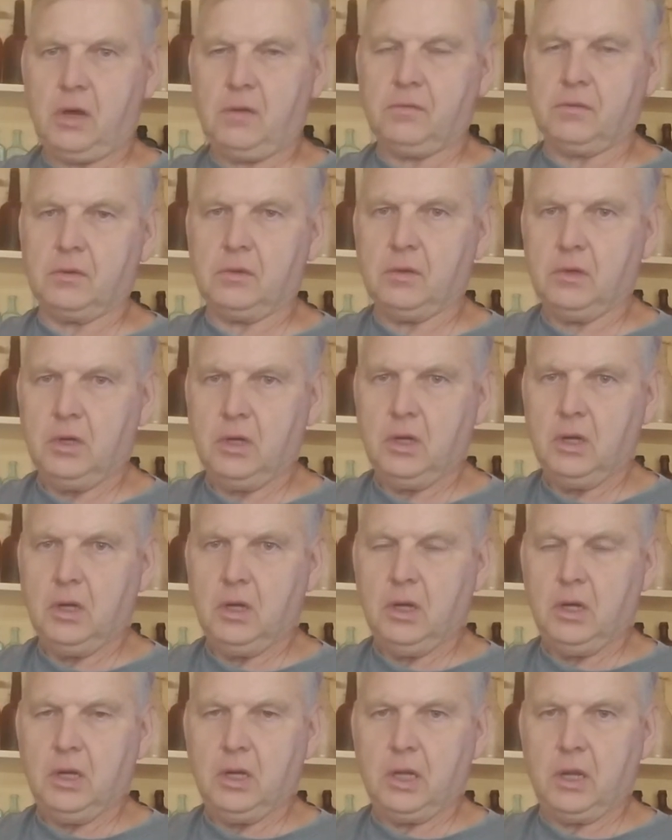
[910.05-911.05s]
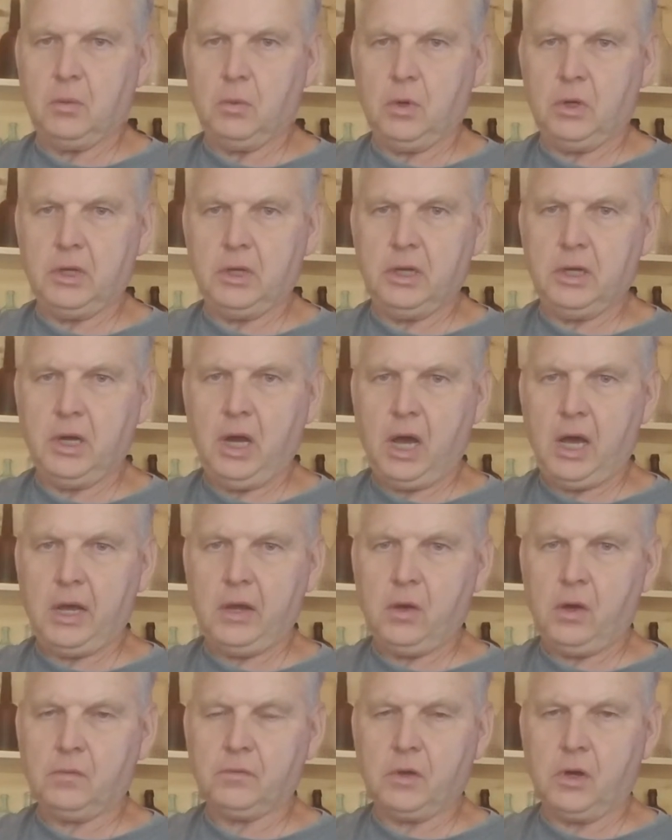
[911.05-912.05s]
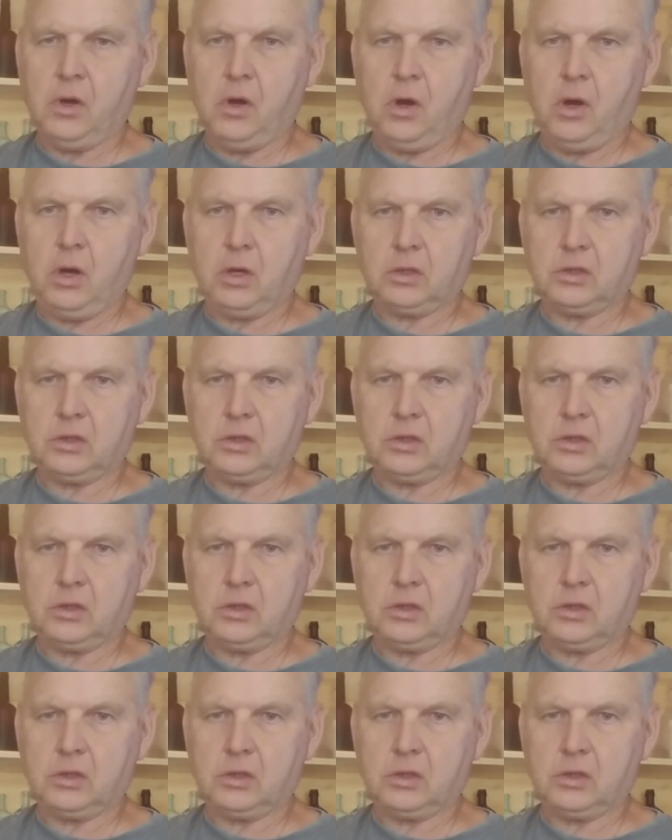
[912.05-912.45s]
And they wanted to eat high off the hog,